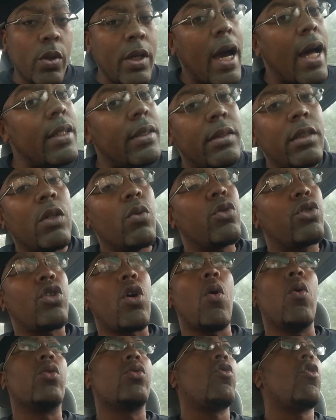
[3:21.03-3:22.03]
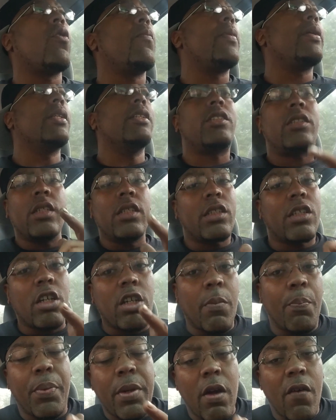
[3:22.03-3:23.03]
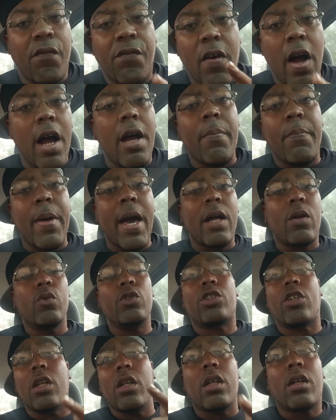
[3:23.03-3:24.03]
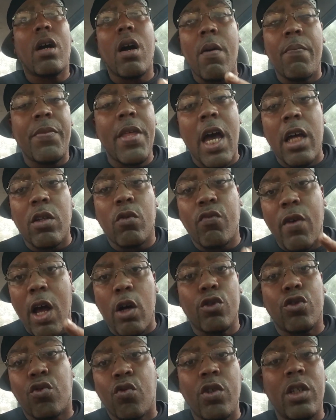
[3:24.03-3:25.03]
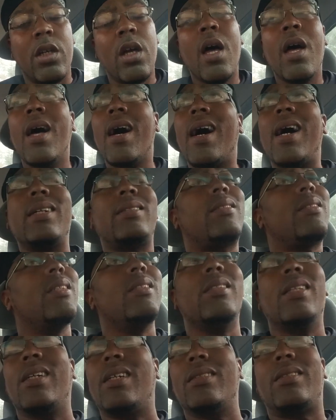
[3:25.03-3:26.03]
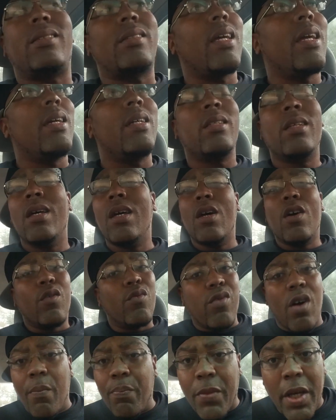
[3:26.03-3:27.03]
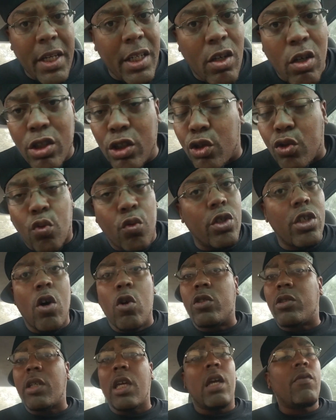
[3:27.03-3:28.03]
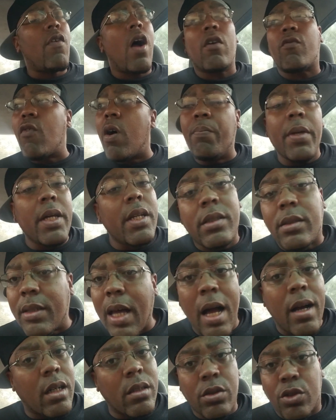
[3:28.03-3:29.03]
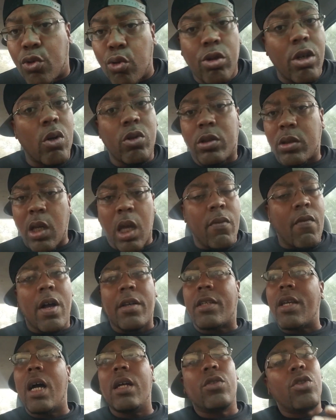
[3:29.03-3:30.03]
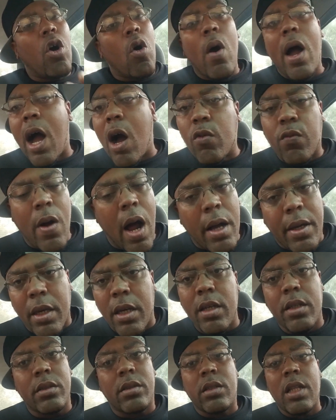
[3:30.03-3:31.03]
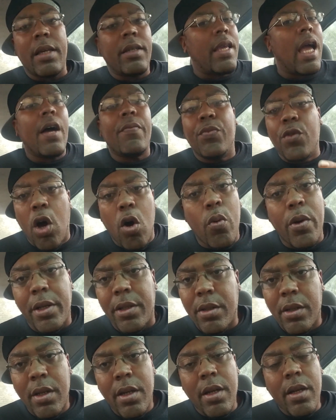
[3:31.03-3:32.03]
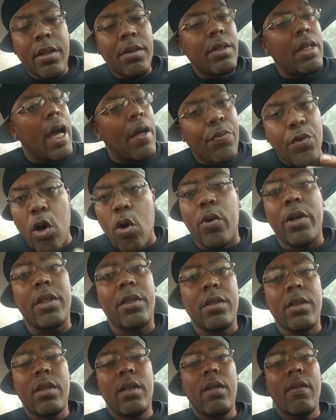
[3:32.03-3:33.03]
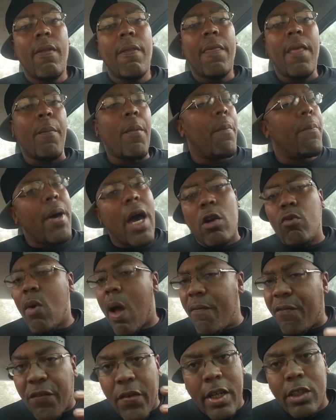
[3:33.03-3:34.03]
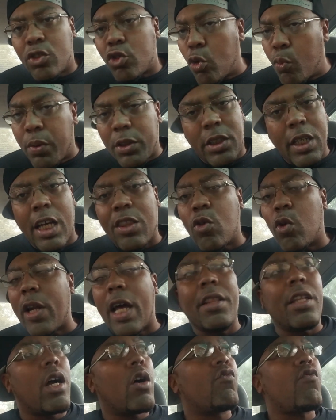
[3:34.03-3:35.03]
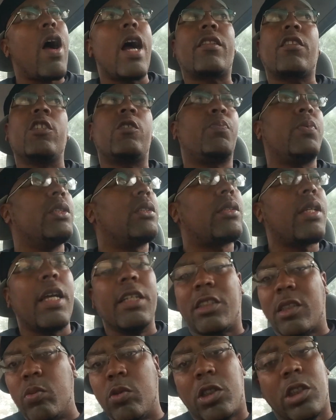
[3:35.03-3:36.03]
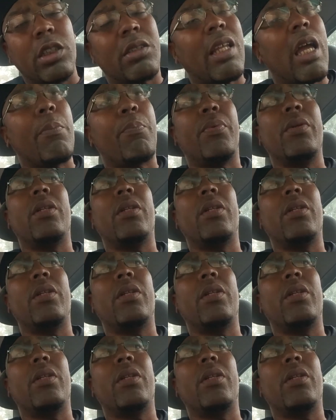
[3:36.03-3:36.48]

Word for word: gotta see what's going on, man. This shit is gonna be a fire battle. It's gonna come down to round three. I see niggas saying Rum Nitty gonna 3-0 Tay Roc. Rum Nitty's not gonna 3-0 Tay Roc. Y'all know how Rock is. Like y'all know it. Y'all know it. I'm a battle rap fan too, but y'all know that nigga Rock just be saying some shit that be